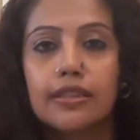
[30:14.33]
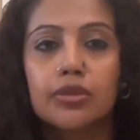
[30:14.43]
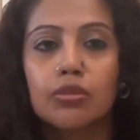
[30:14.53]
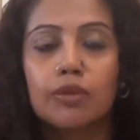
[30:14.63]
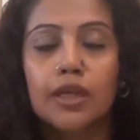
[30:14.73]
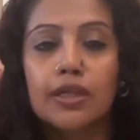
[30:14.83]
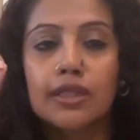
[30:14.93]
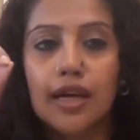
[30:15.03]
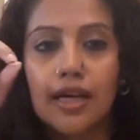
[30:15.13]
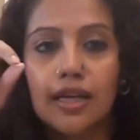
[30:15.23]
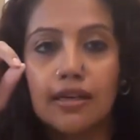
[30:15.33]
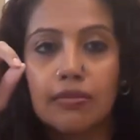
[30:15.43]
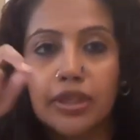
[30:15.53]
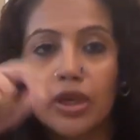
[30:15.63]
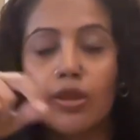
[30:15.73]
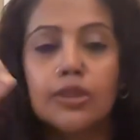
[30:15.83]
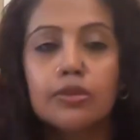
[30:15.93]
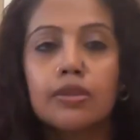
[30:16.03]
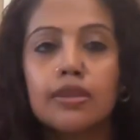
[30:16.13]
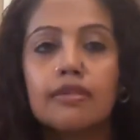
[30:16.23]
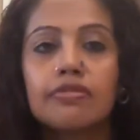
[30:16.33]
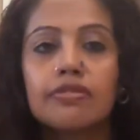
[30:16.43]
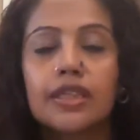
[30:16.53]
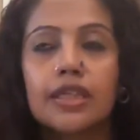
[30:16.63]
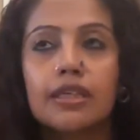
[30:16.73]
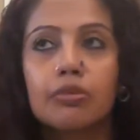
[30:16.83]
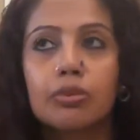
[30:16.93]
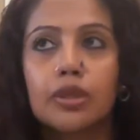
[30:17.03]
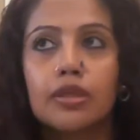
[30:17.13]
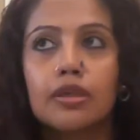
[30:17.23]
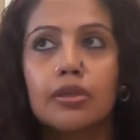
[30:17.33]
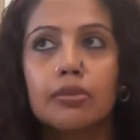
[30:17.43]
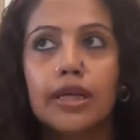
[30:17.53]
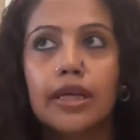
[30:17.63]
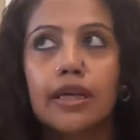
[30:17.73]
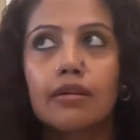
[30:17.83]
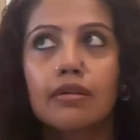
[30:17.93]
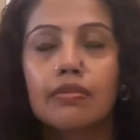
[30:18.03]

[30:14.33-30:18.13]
So, because we also live in a world where